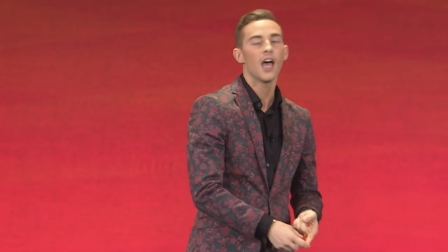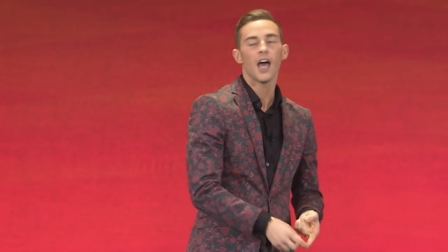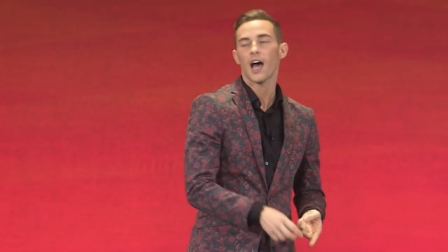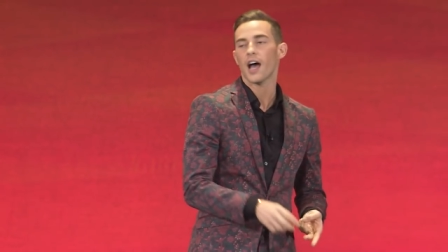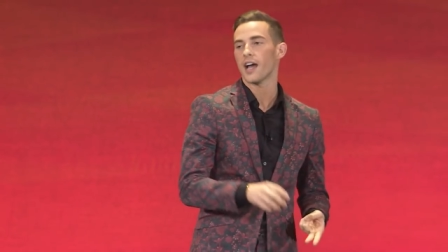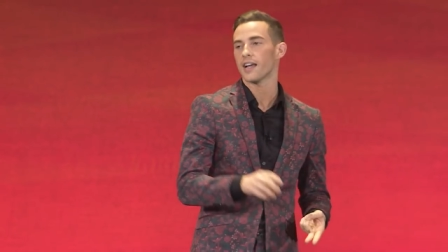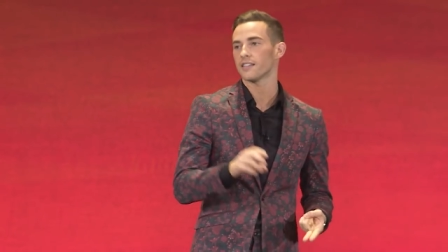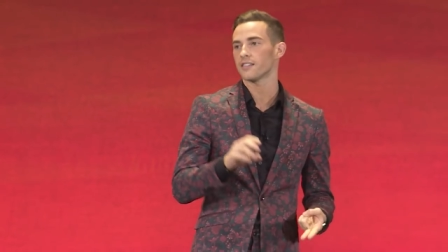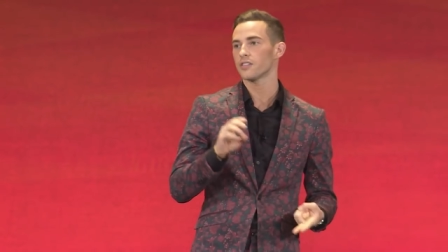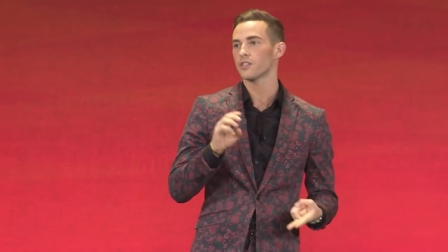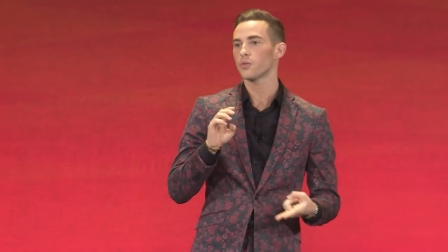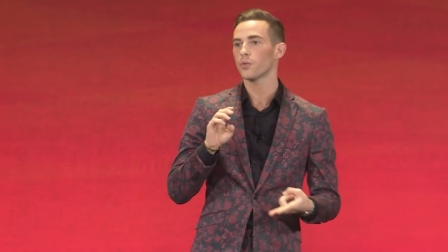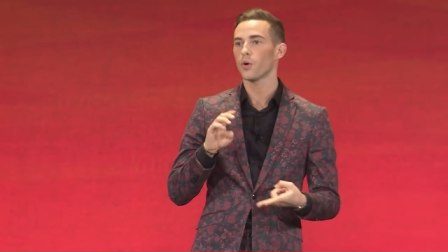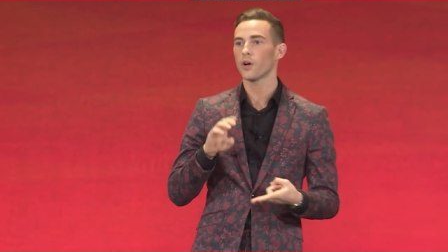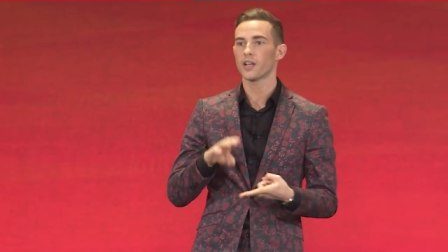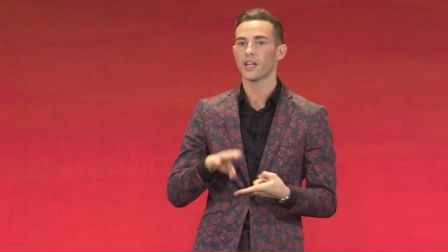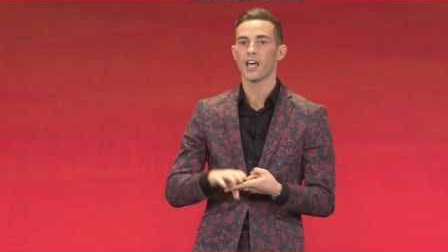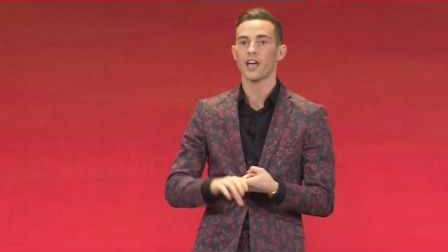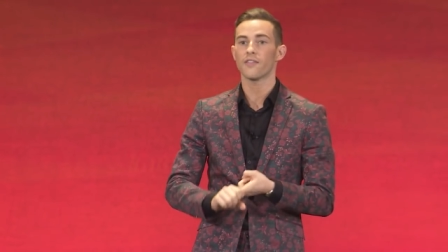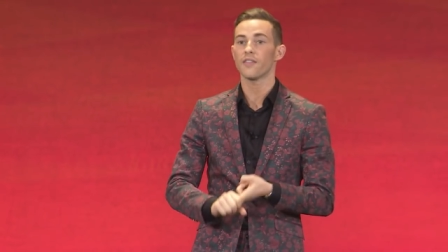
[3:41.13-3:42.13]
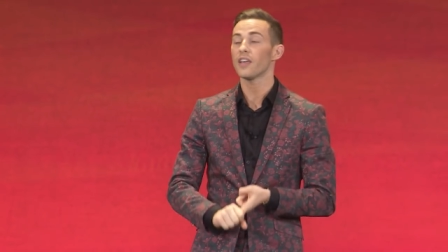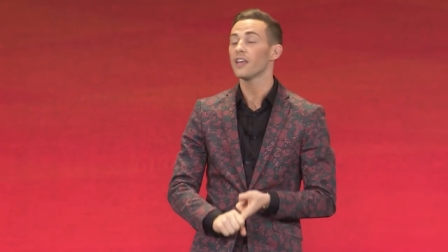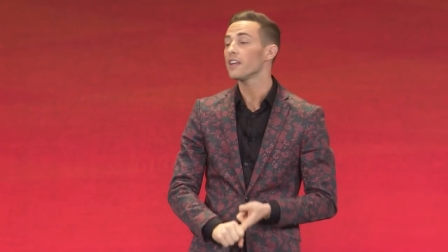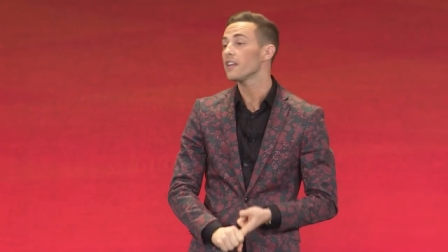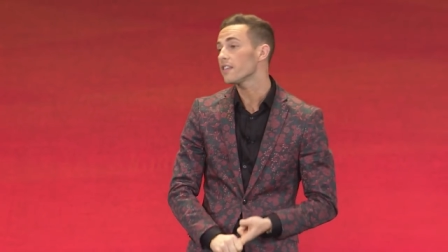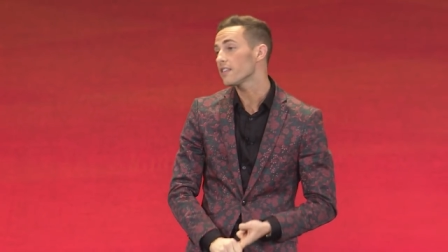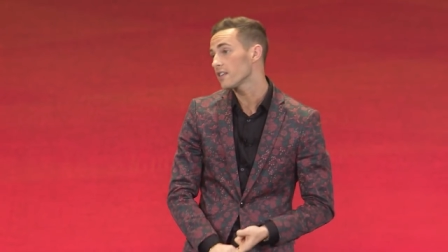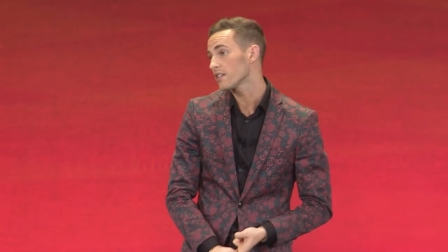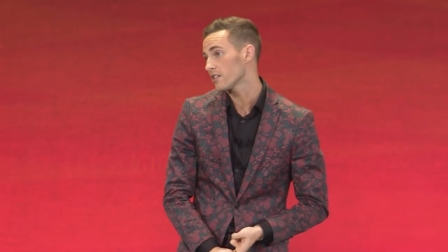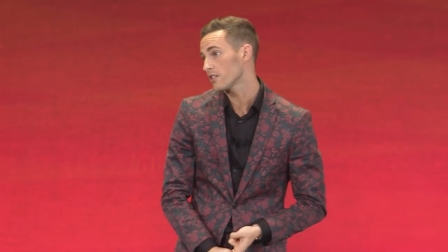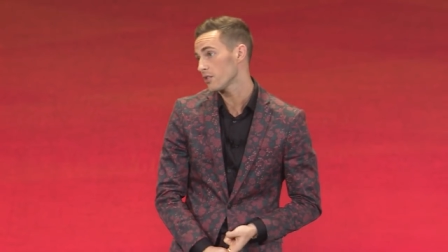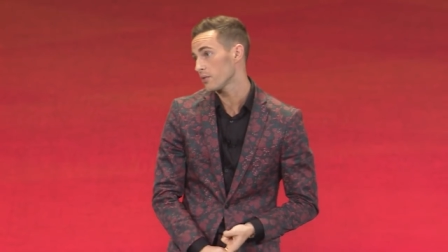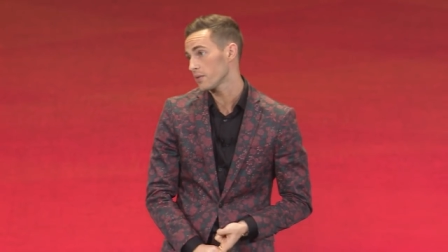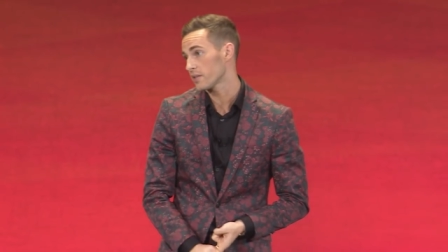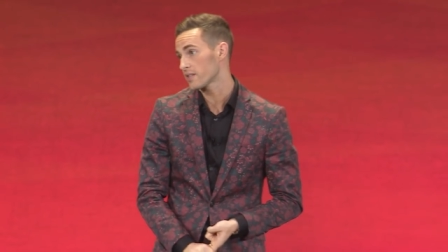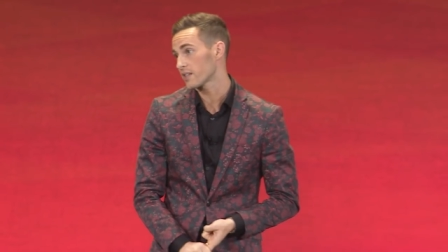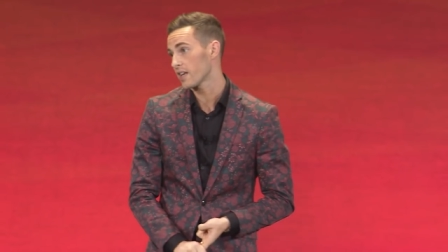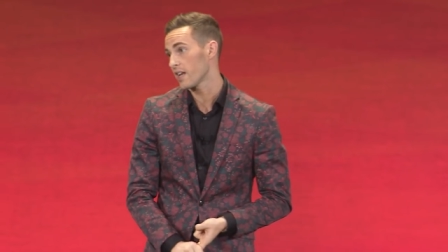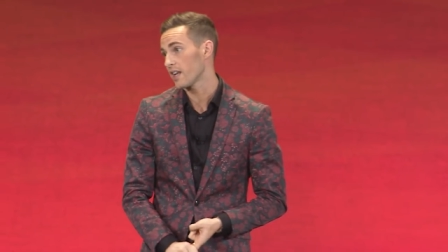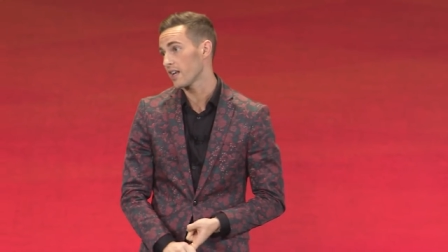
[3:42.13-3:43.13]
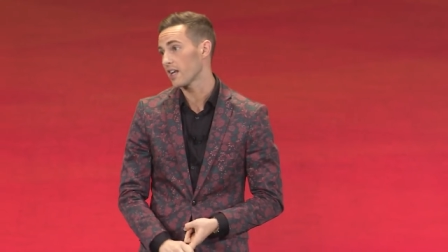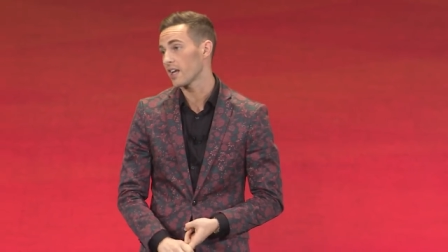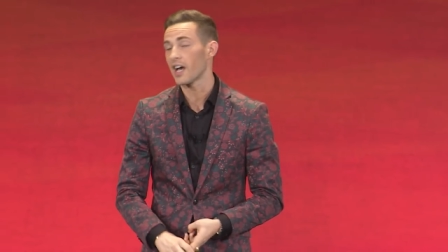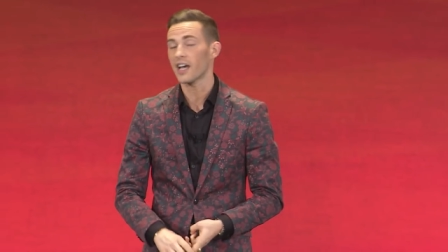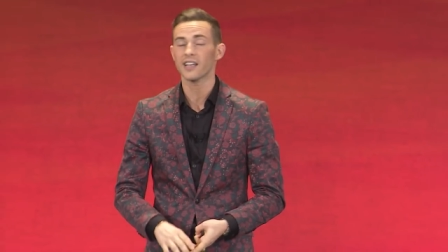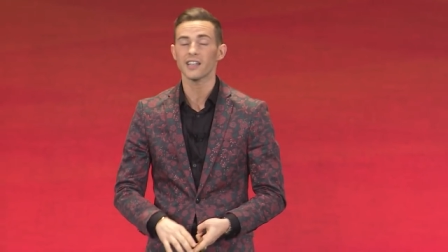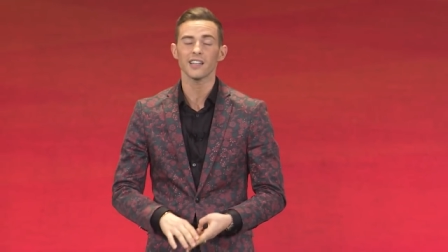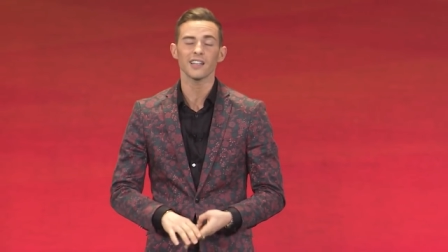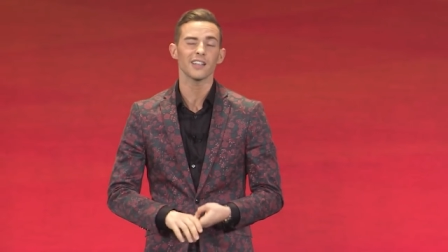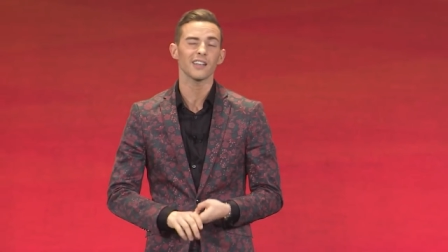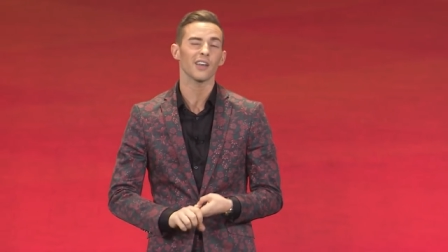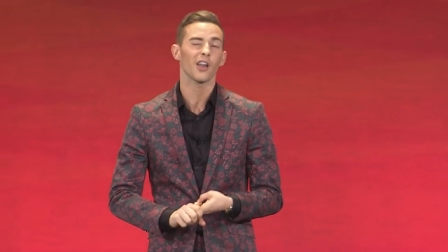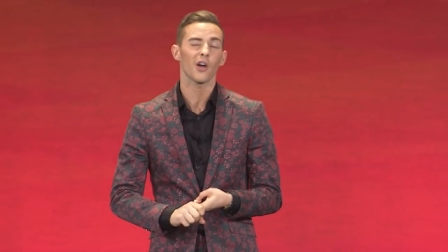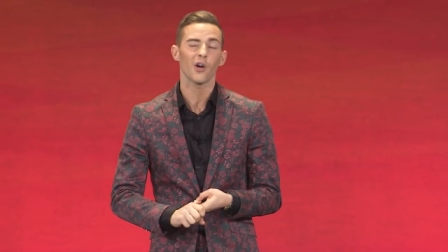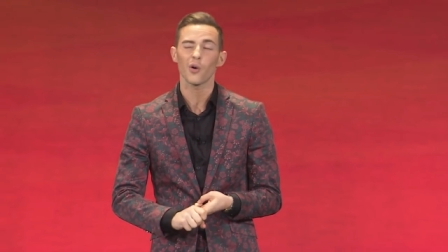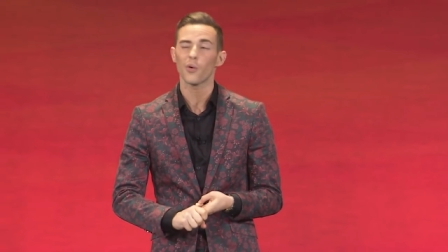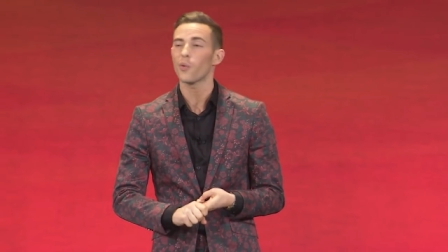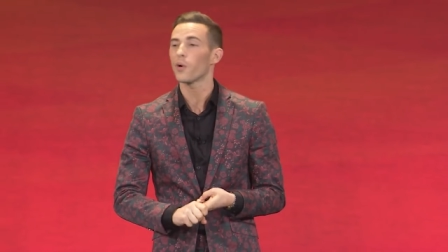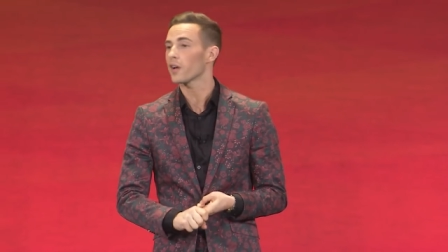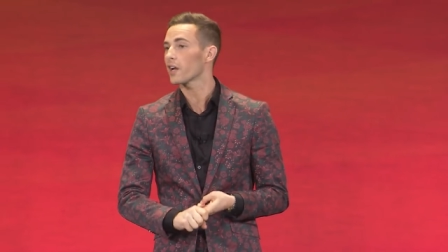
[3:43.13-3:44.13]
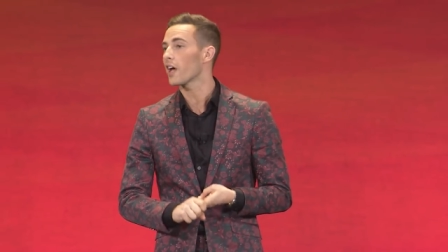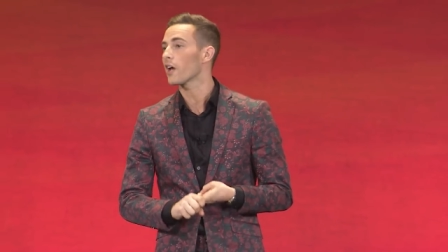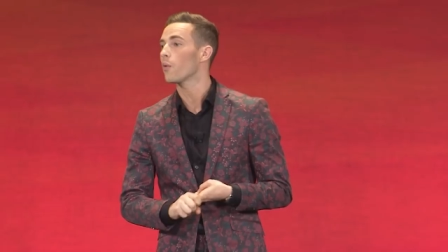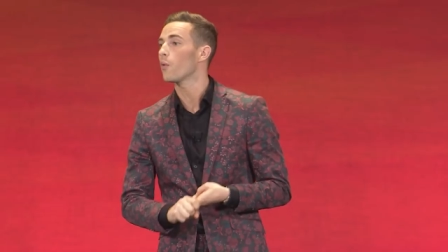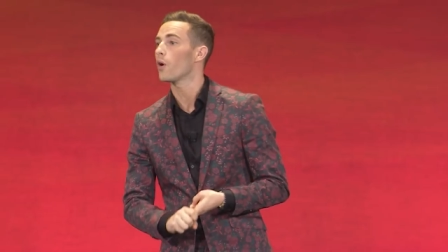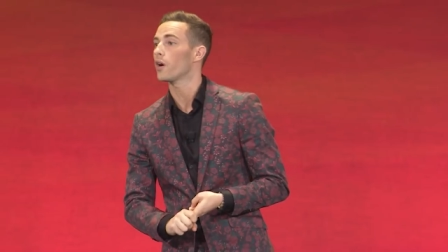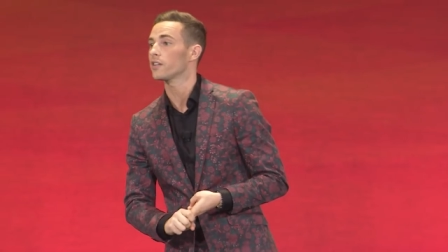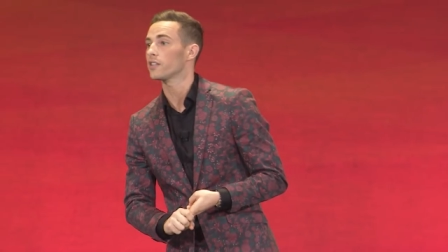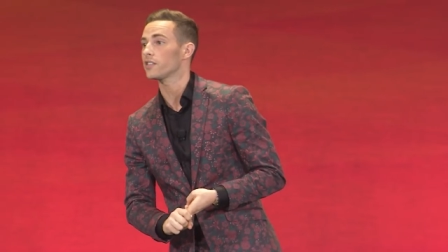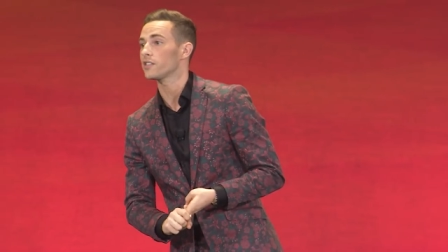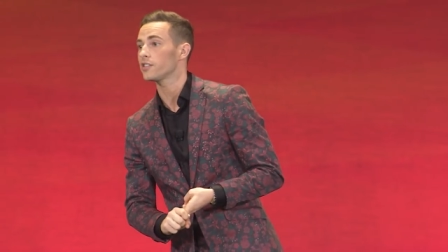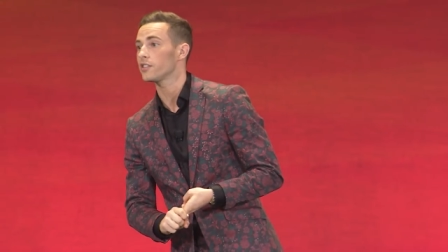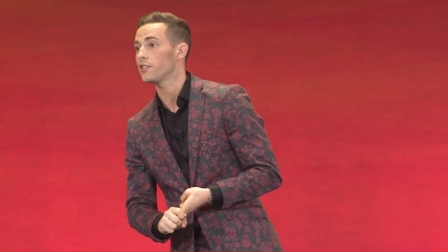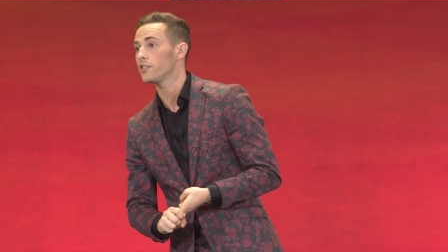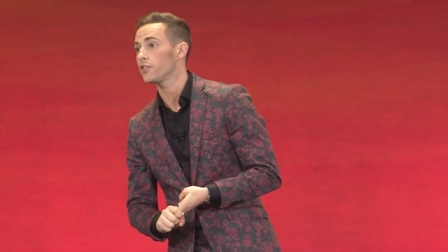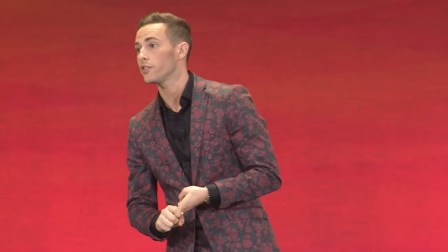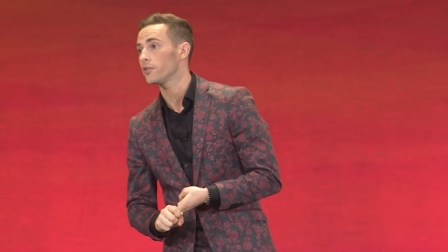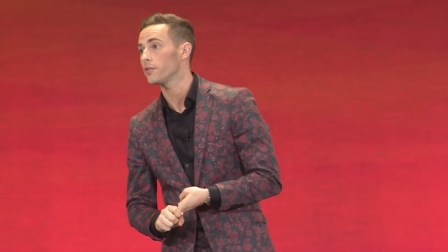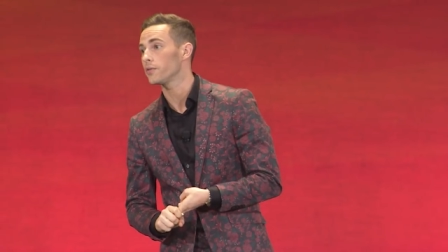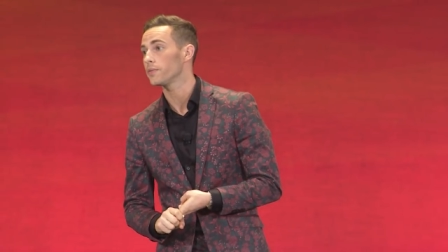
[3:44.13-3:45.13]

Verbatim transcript: I didn't want to have anything to do with skating. I didn't know what I wanted to do.